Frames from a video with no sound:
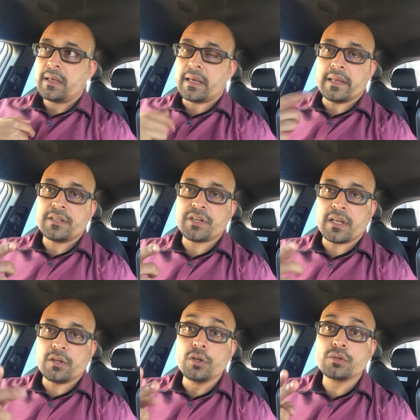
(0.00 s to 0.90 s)
and
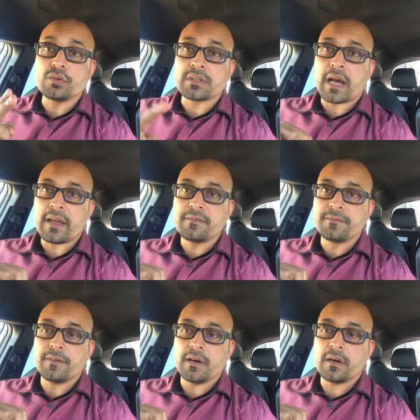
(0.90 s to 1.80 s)
HN used to
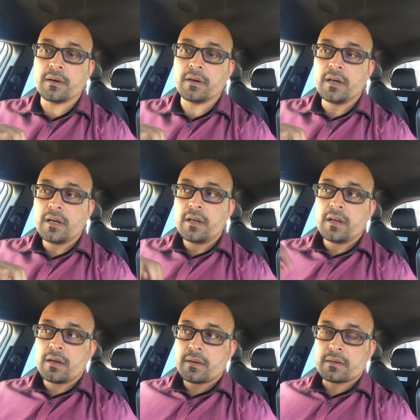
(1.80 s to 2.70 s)
skive
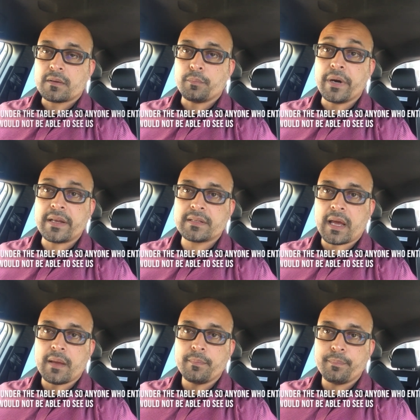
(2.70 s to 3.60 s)
break
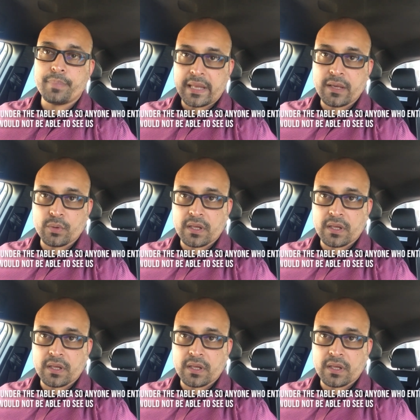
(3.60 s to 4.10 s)
time playing